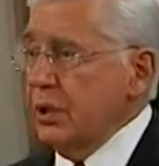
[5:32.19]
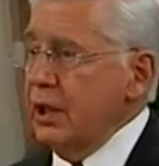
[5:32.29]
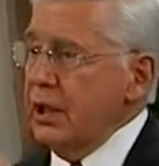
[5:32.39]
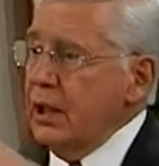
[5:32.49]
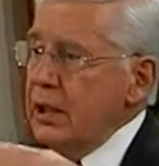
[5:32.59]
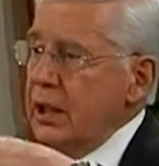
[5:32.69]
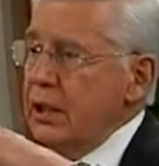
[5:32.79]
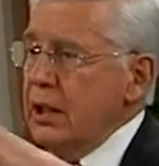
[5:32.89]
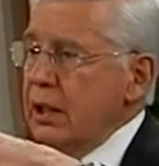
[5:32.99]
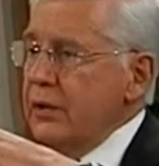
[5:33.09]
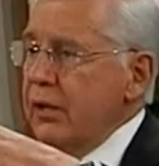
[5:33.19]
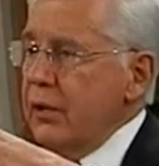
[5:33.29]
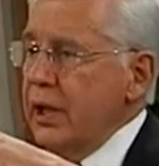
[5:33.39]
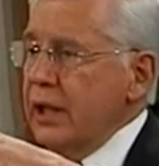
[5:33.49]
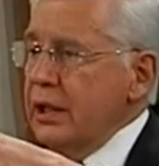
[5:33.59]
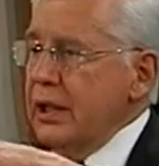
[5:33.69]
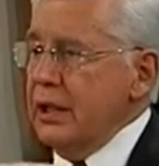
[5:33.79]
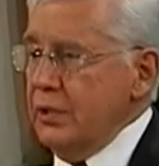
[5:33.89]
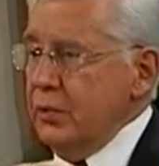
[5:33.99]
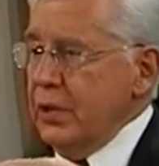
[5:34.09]
And the whole idea
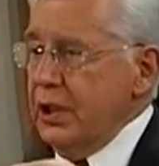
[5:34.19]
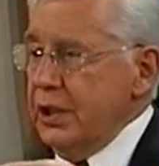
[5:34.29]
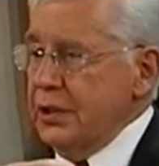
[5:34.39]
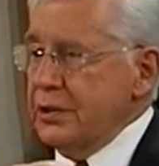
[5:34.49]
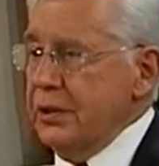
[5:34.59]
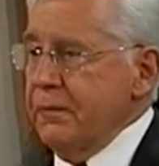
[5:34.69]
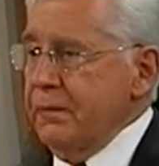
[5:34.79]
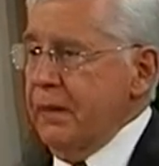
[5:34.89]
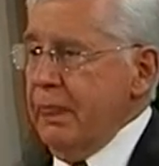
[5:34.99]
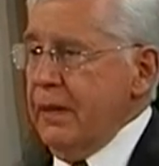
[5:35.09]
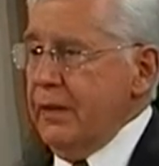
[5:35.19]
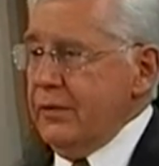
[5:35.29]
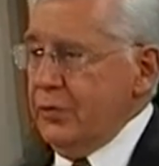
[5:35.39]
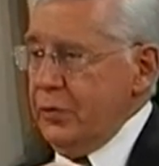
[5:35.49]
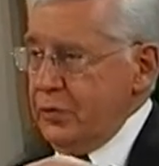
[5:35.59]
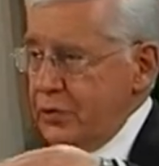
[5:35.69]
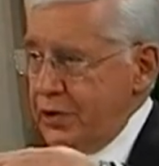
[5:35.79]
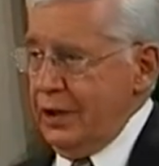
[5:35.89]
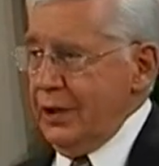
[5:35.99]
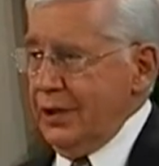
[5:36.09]
in Luke is to
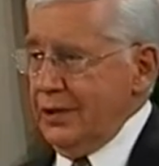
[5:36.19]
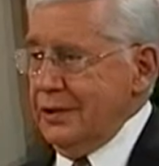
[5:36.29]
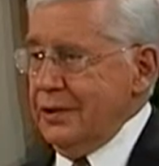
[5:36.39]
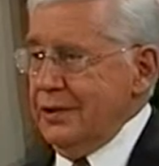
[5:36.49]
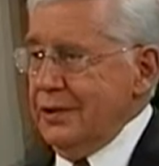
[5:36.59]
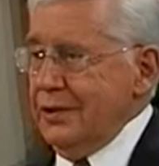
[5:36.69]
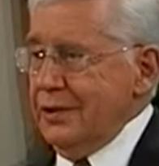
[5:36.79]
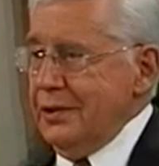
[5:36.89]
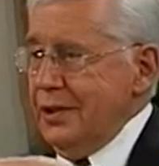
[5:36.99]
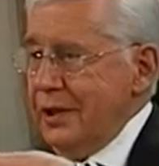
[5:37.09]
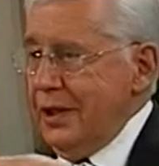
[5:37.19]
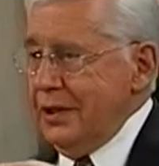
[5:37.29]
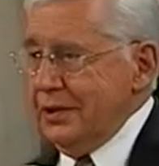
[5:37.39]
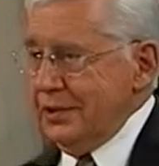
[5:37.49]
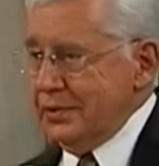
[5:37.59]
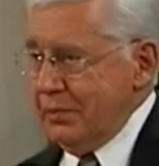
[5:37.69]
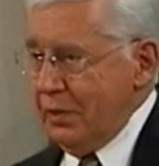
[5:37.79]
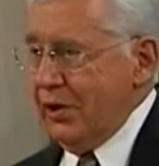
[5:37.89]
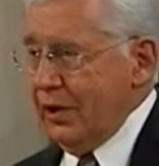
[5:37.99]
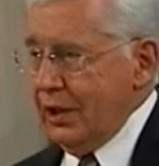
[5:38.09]
Judea and
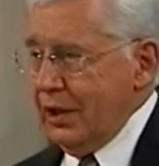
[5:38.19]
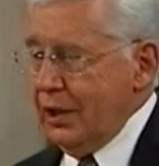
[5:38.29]
Samaria,